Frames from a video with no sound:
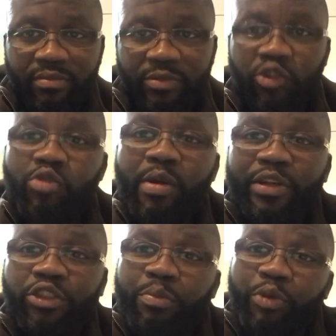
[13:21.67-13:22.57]
Uber
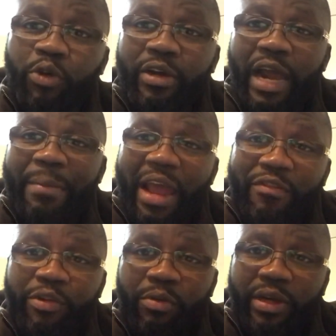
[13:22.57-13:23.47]
wants to program
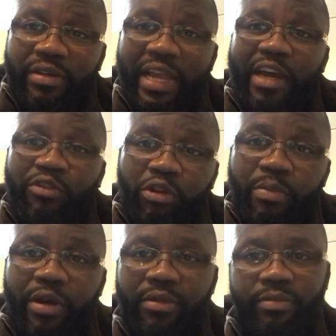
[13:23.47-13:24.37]
everyone like a
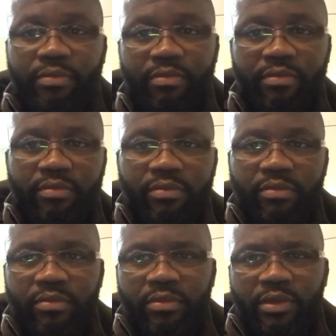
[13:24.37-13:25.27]
robot.
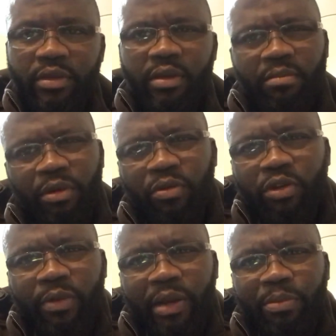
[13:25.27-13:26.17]
But who do you
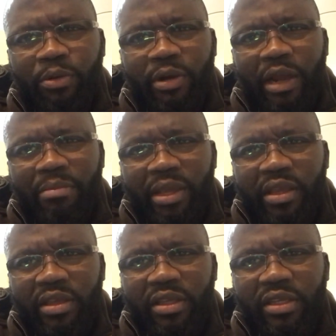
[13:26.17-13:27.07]
want to program me?
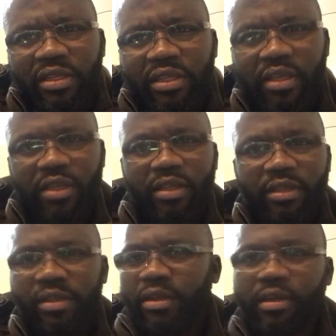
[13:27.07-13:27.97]

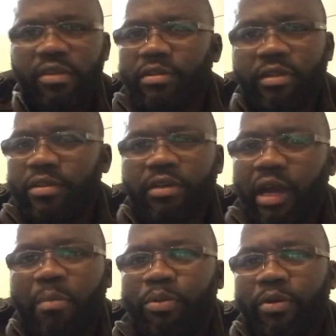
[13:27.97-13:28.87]
You
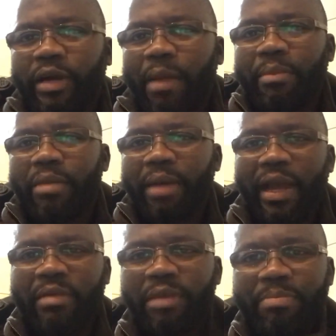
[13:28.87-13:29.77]
can't program me, man.
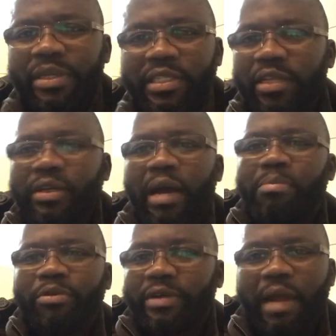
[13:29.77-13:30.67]
Me personally, you can't
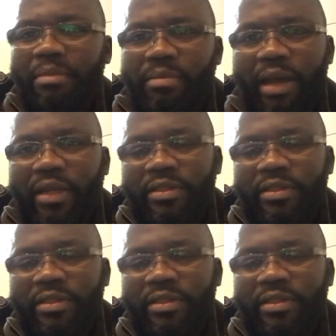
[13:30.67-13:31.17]
program me, man.